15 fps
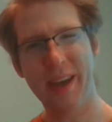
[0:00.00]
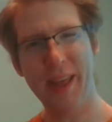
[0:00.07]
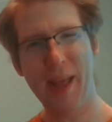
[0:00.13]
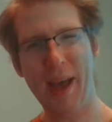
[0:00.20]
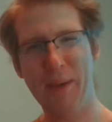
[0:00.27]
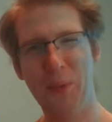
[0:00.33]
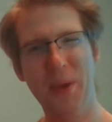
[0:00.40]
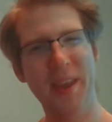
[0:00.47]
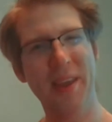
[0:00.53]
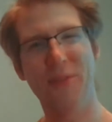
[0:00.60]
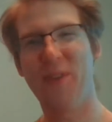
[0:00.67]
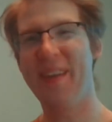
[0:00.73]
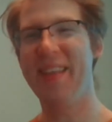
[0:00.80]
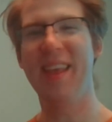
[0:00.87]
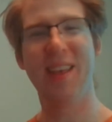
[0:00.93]
If
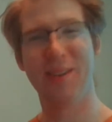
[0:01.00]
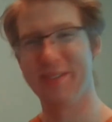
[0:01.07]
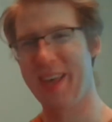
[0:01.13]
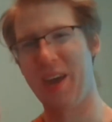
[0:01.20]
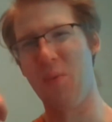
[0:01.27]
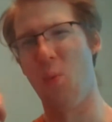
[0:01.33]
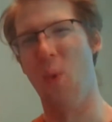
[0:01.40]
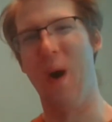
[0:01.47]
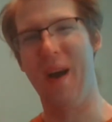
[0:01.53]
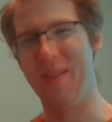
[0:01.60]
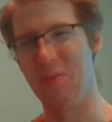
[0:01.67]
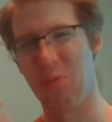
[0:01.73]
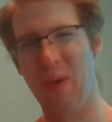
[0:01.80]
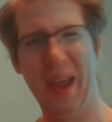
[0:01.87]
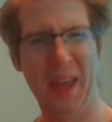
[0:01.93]
we did, it was like
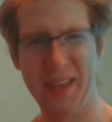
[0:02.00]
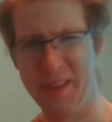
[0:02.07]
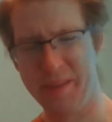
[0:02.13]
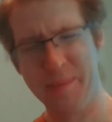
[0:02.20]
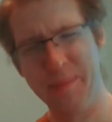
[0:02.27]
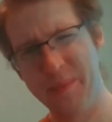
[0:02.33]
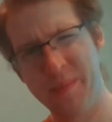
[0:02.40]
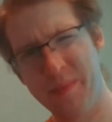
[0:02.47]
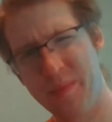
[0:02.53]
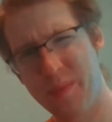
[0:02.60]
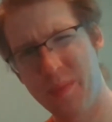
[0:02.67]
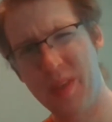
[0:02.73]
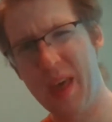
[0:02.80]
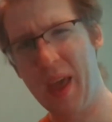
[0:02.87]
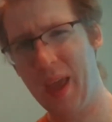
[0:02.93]
one random
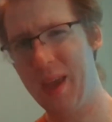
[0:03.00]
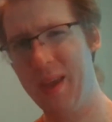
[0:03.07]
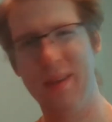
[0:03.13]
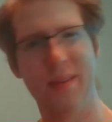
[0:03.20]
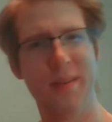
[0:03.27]
thing.